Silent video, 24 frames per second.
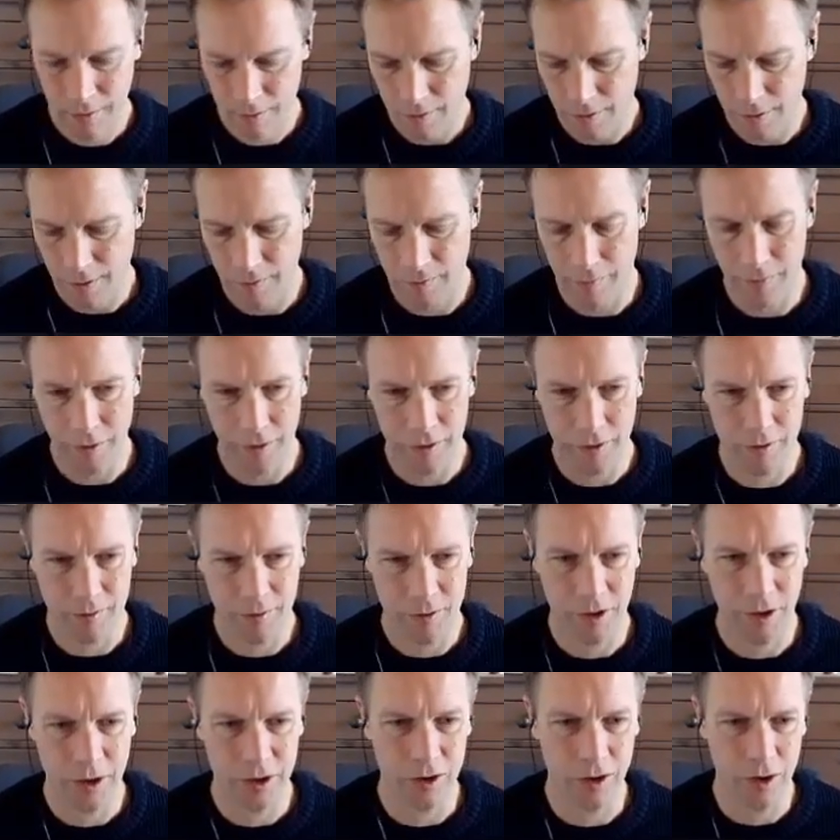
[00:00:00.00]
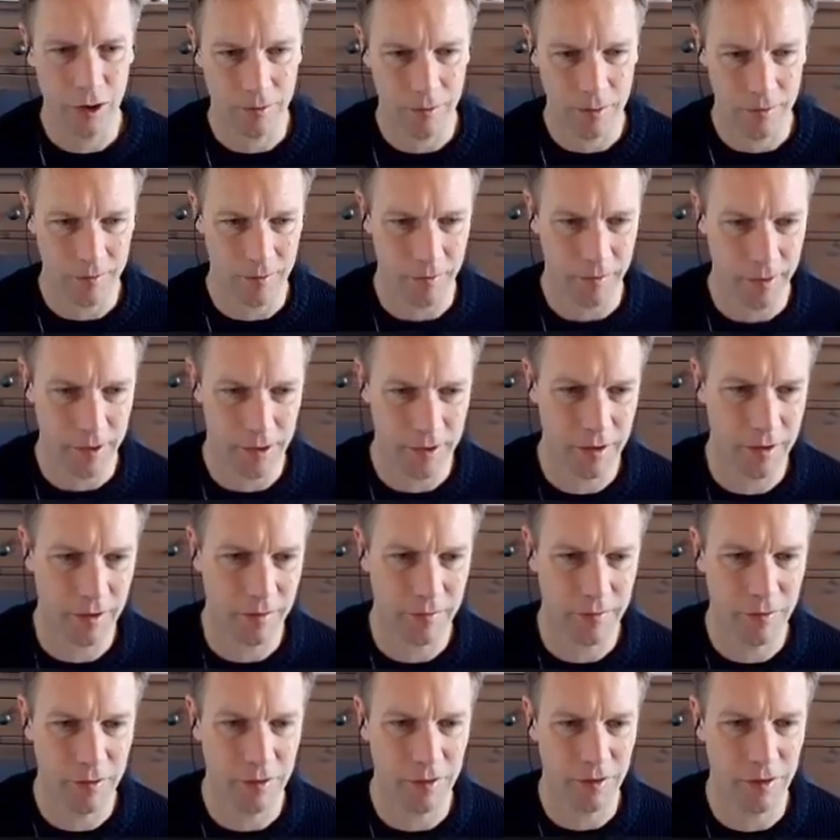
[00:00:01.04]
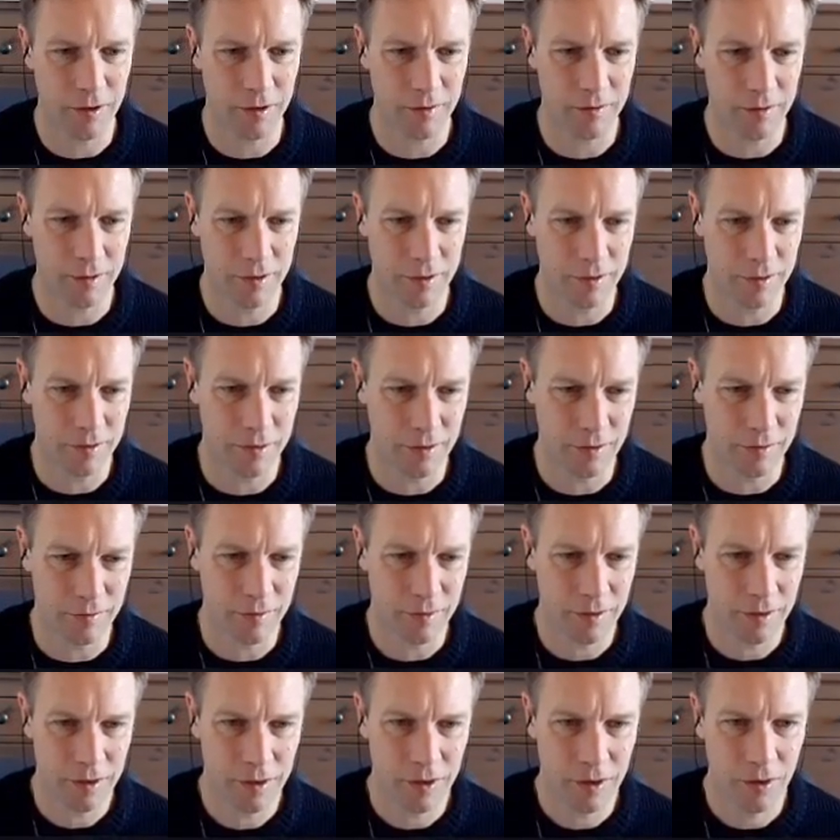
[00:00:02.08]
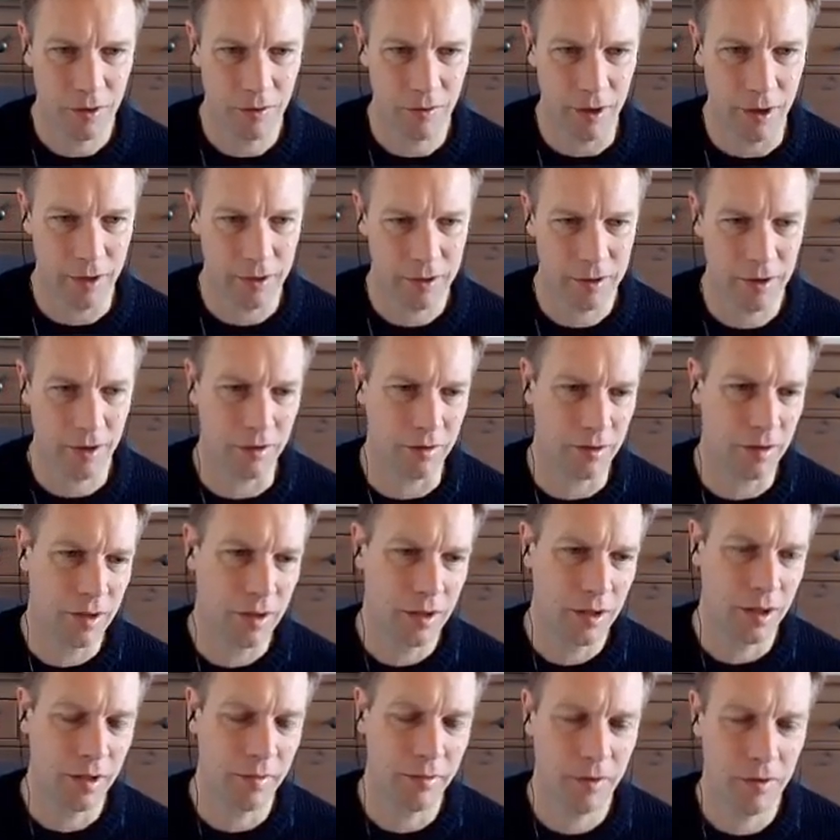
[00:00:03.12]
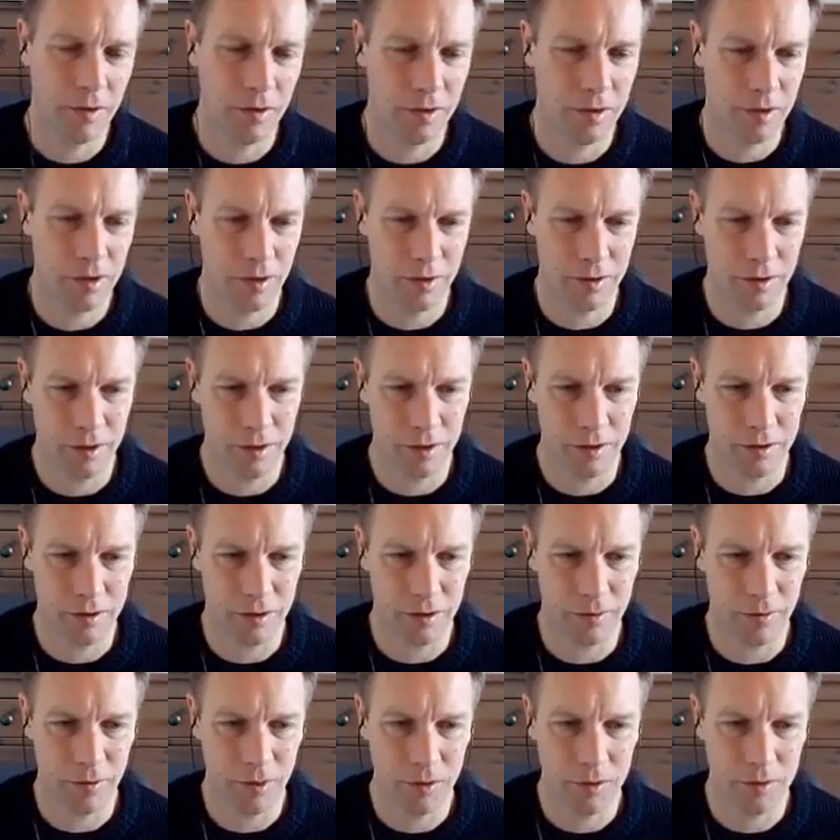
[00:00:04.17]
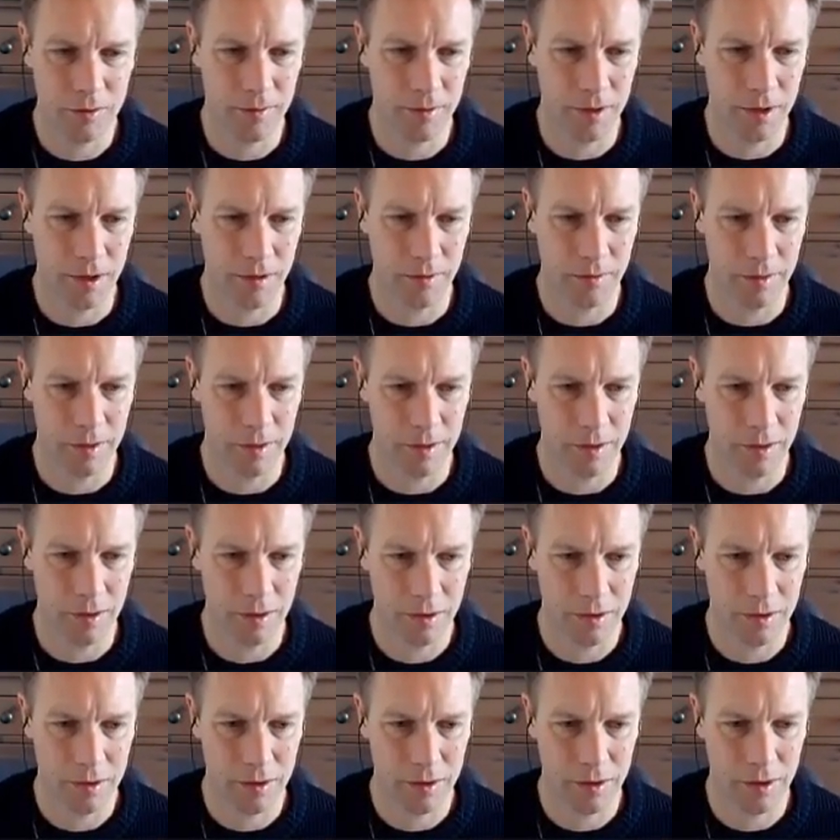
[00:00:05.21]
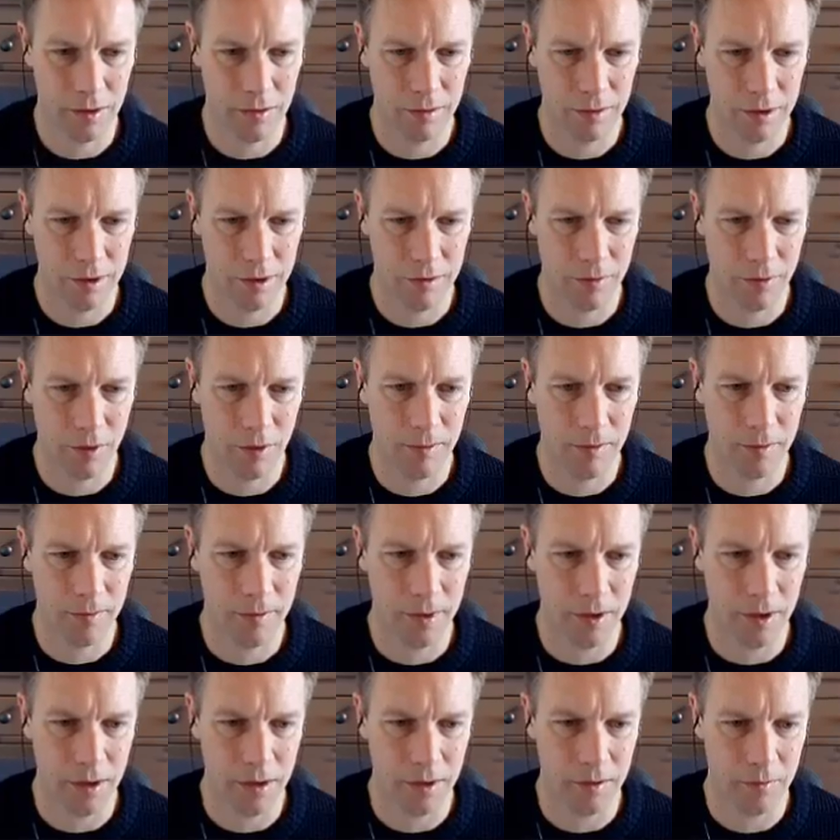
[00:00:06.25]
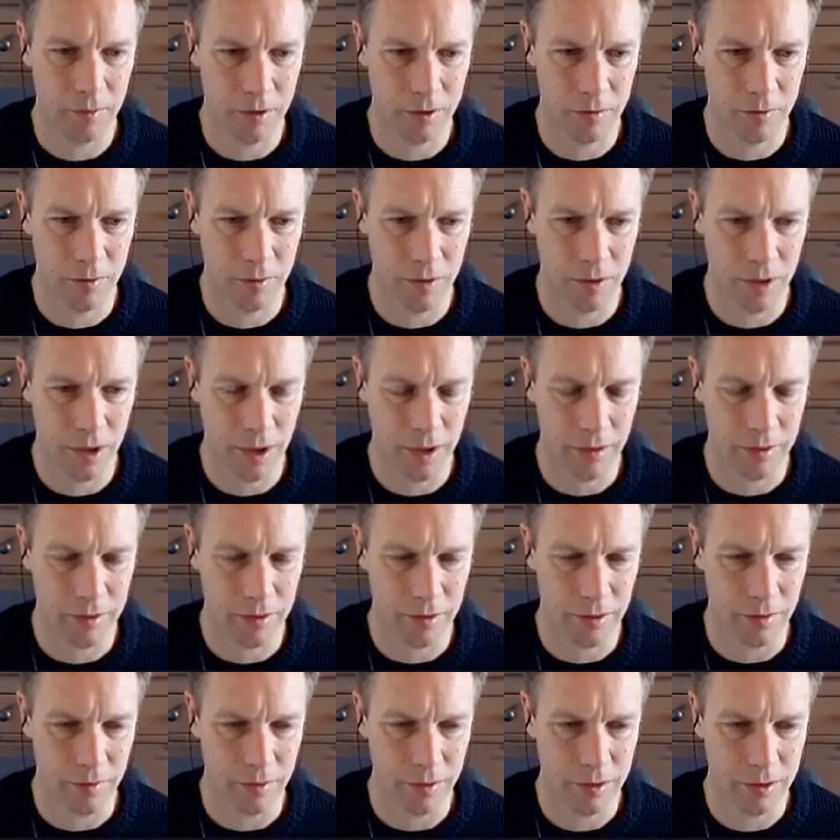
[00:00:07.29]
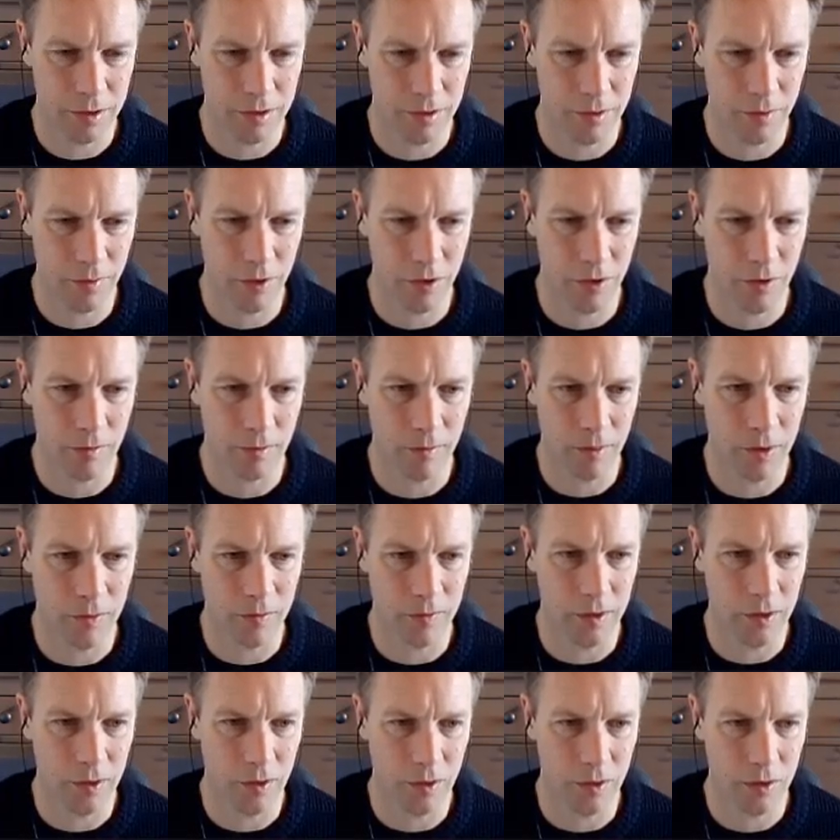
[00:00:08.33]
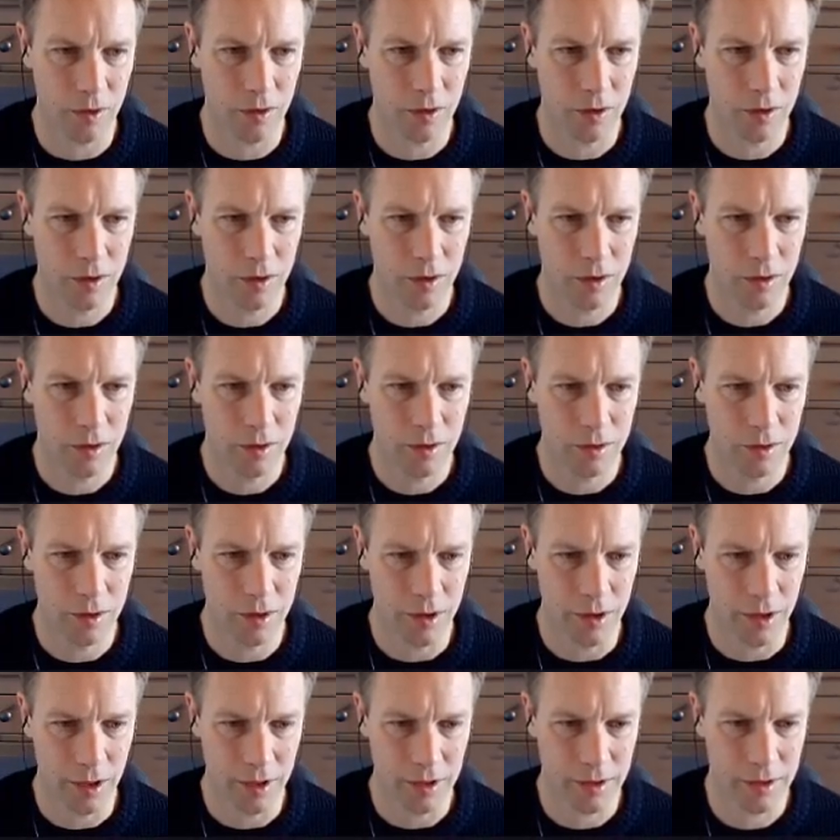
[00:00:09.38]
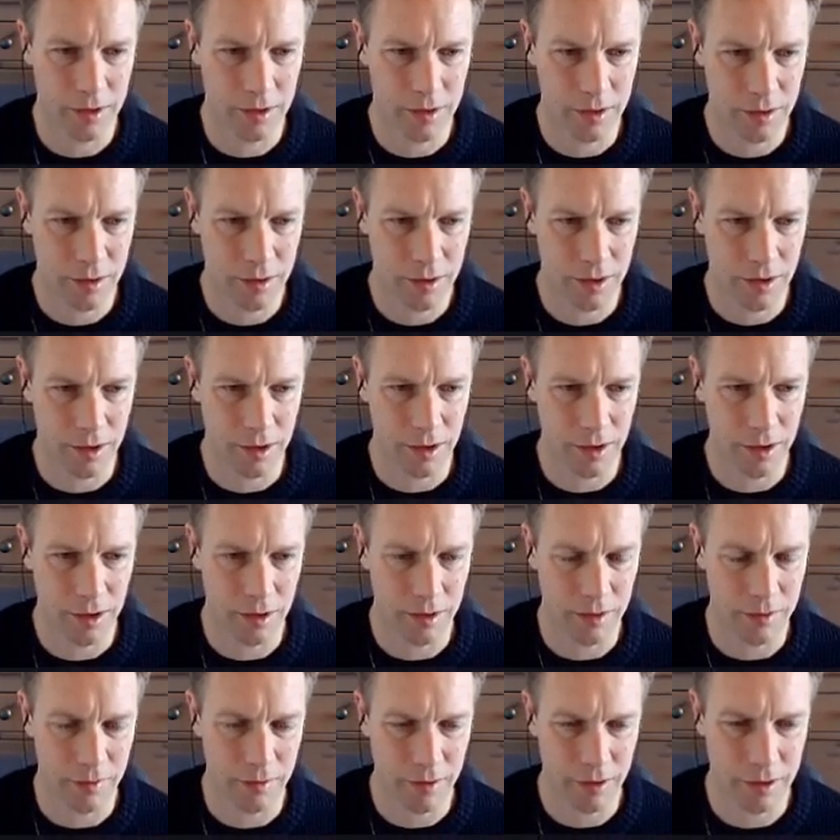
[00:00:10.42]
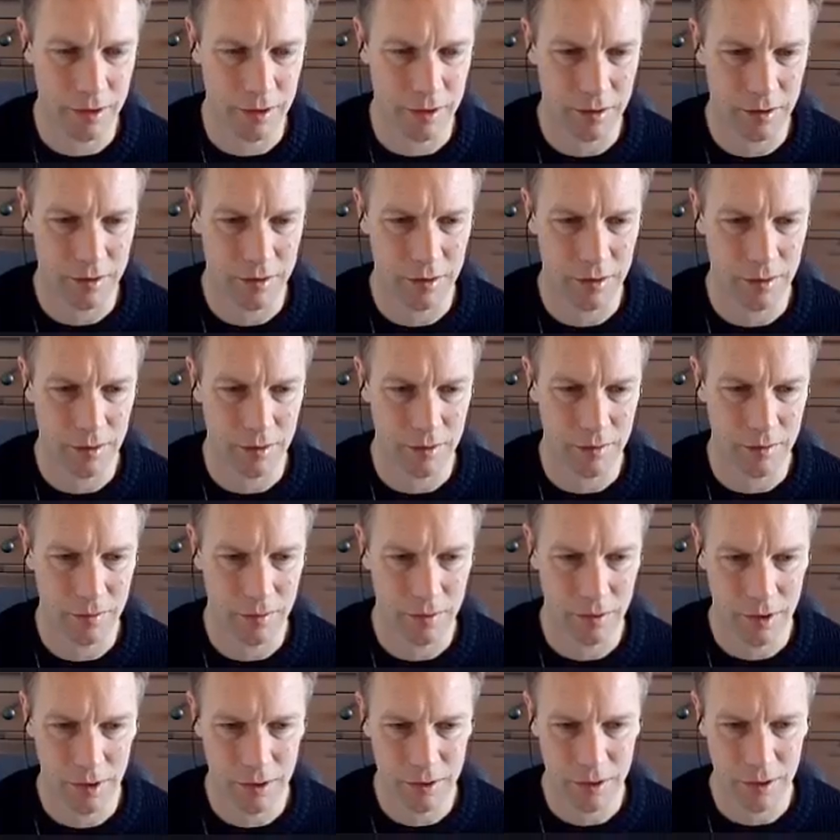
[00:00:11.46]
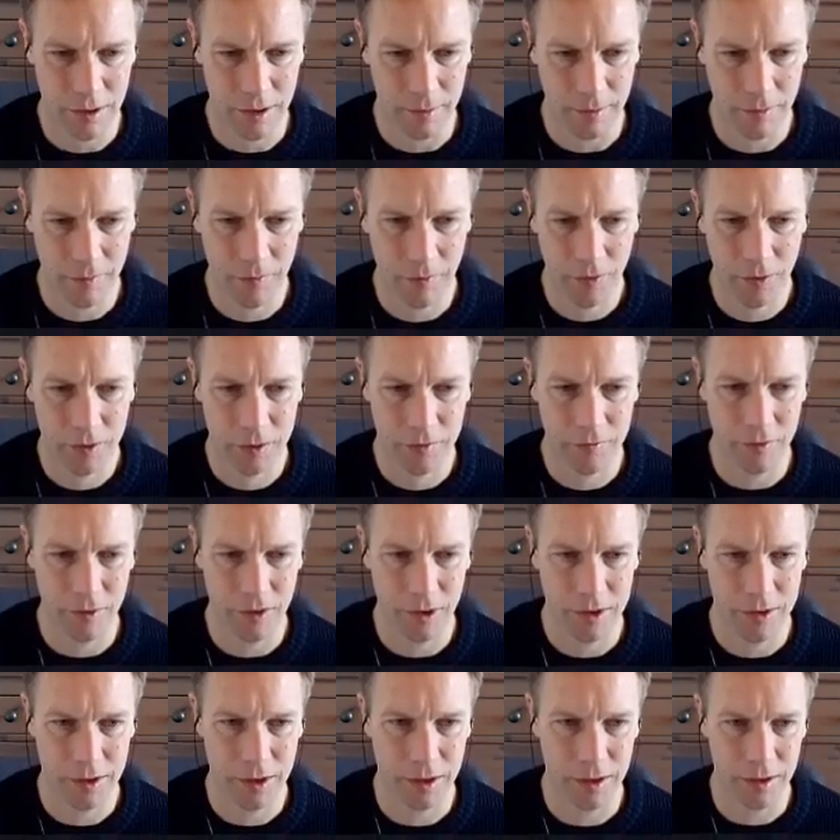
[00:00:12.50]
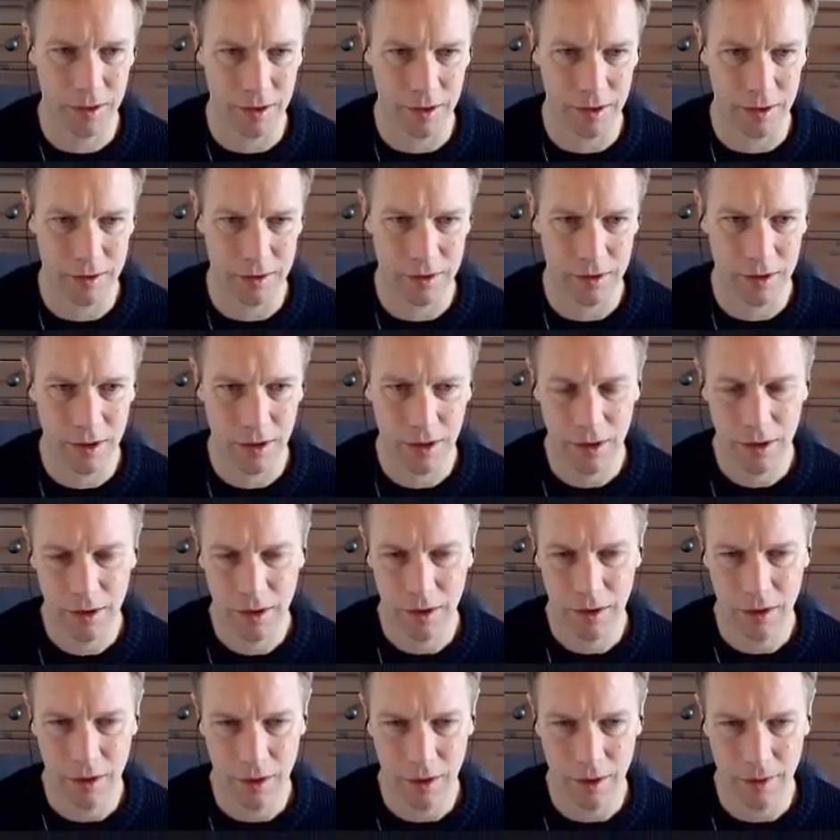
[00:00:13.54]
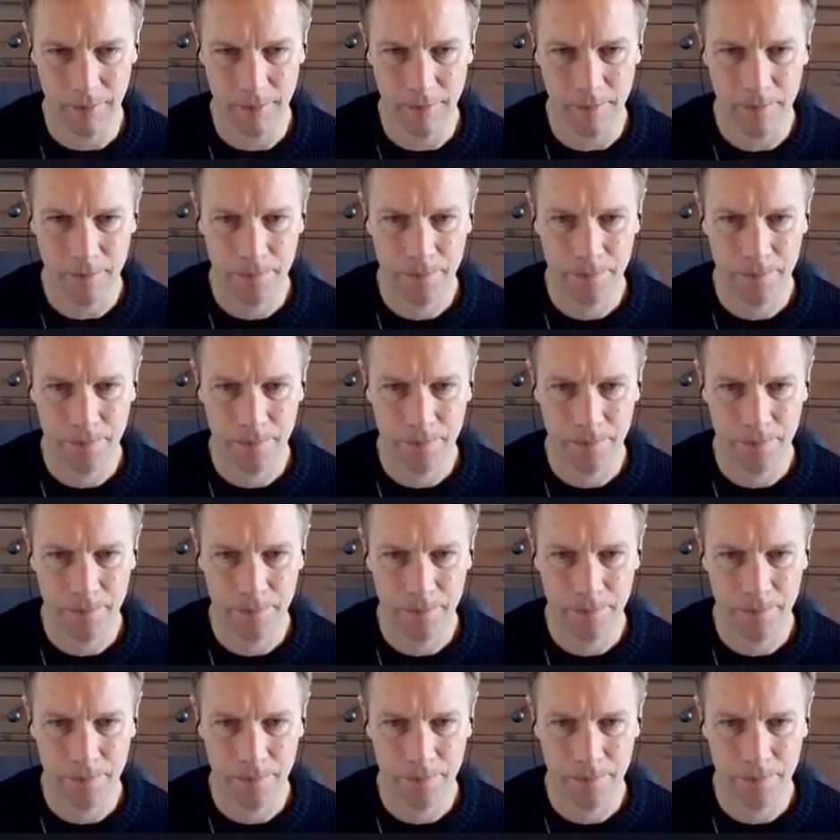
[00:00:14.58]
I wrote some C sharp over the weekend. I've forgotten you have to do self. All right. So now we've got code that looks approximately how we're going to look. Now there's a problem here, which we'll get to, which is that we're not moving on to the next thing in the iteration. So we'll get to that. But first of all, let's handle this. Um,